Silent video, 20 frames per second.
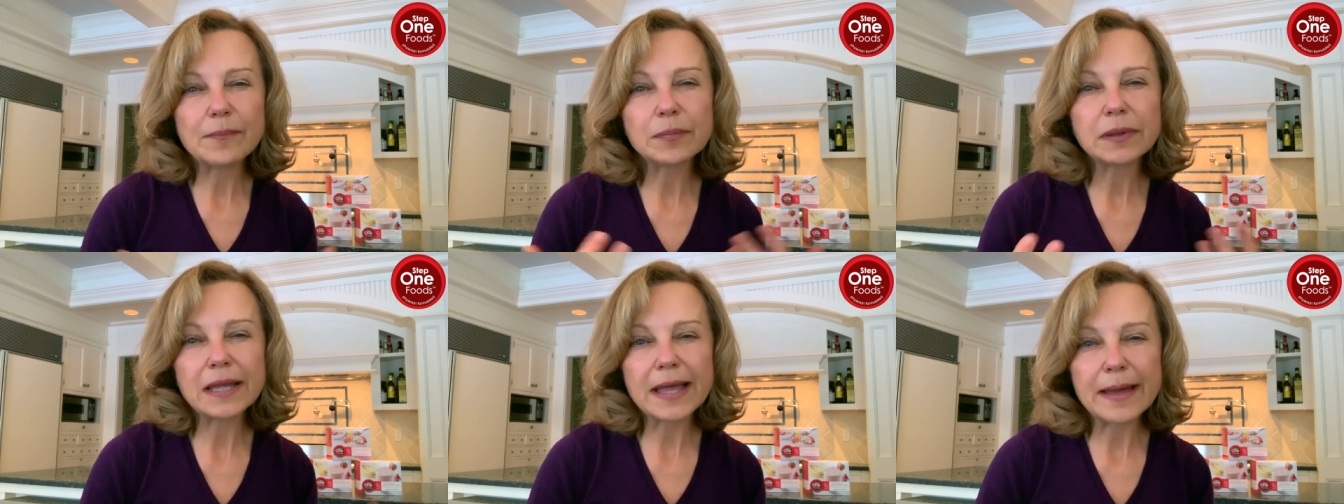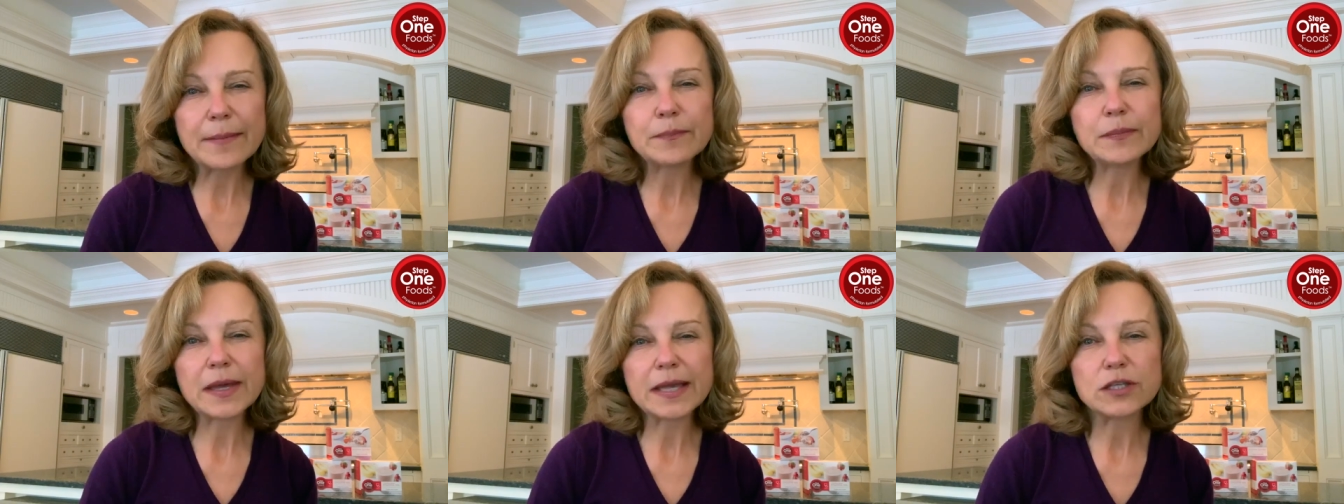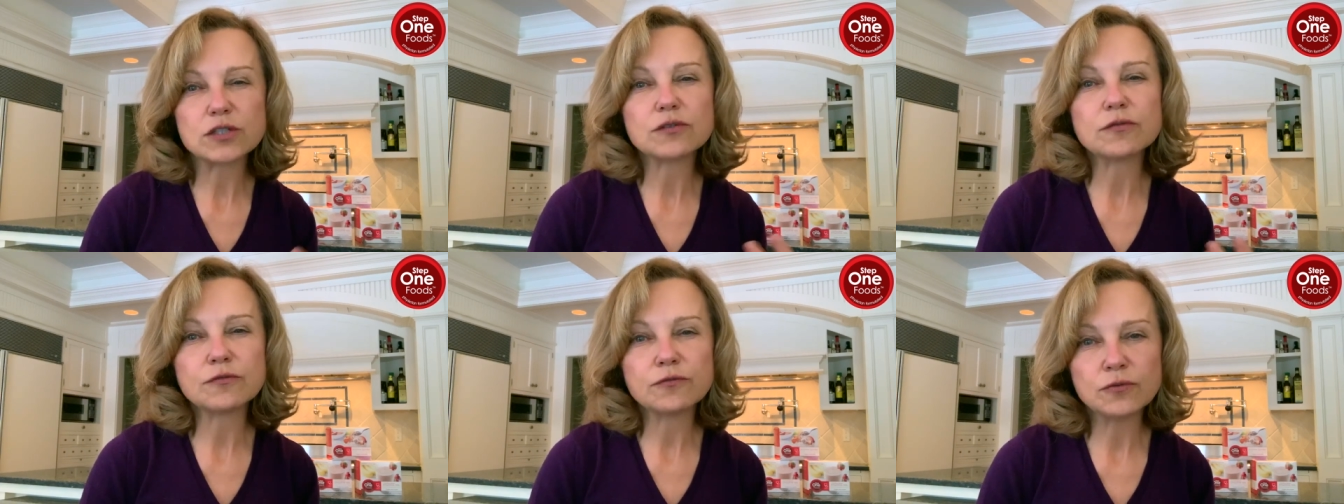
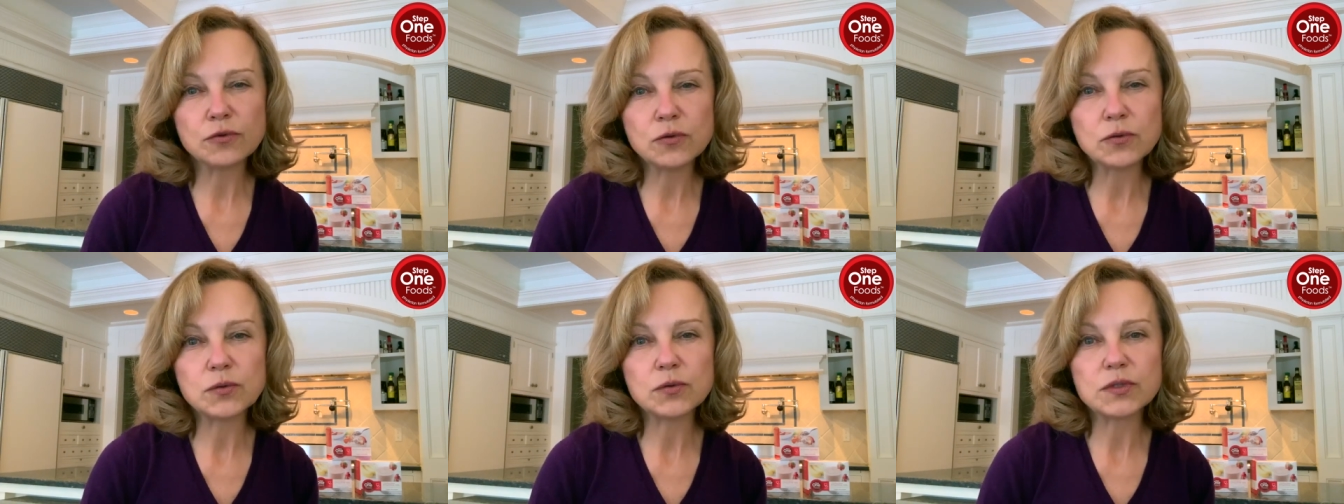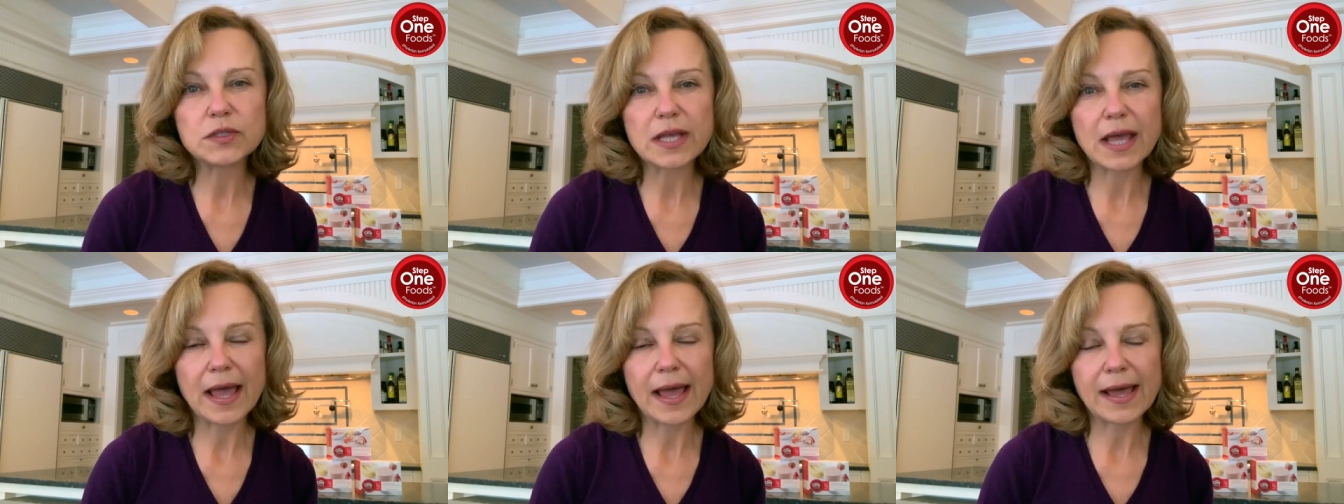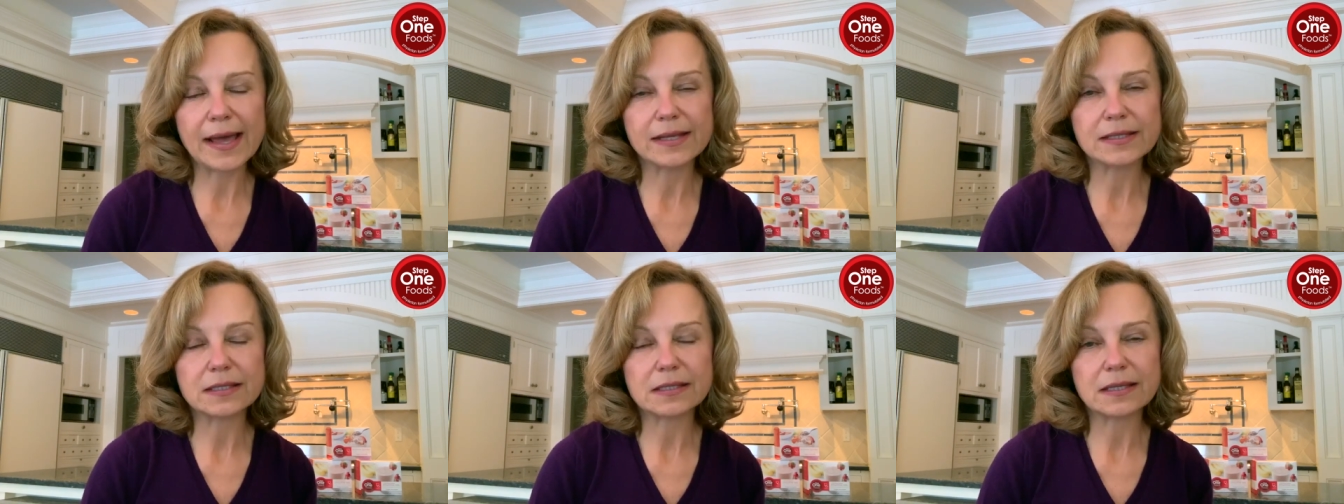plant-based foods
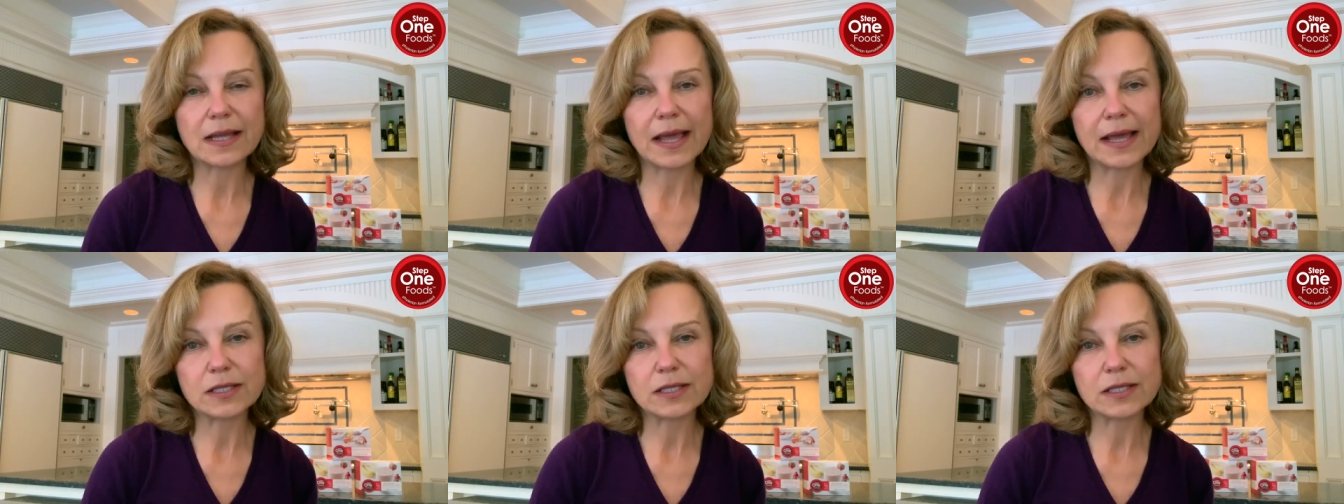as,